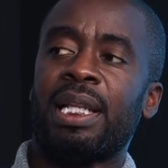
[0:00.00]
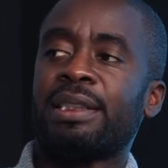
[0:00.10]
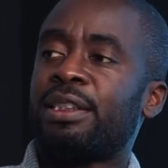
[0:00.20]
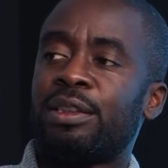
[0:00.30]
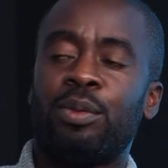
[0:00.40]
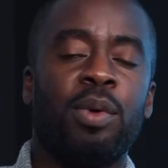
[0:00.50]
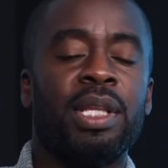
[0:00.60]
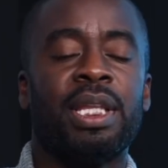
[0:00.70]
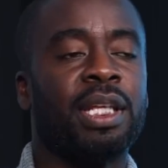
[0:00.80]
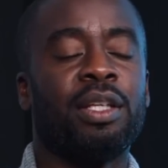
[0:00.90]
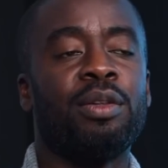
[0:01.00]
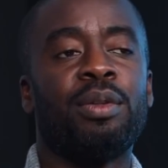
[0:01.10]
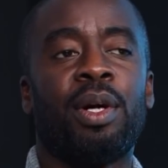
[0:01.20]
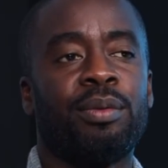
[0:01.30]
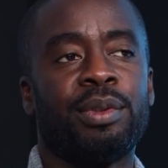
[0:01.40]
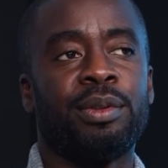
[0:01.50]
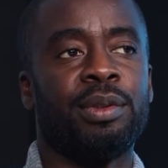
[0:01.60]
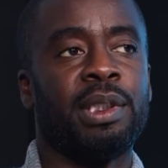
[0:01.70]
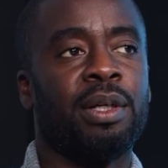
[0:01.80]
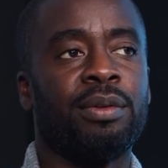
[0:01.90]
That's just one thing you don't do. You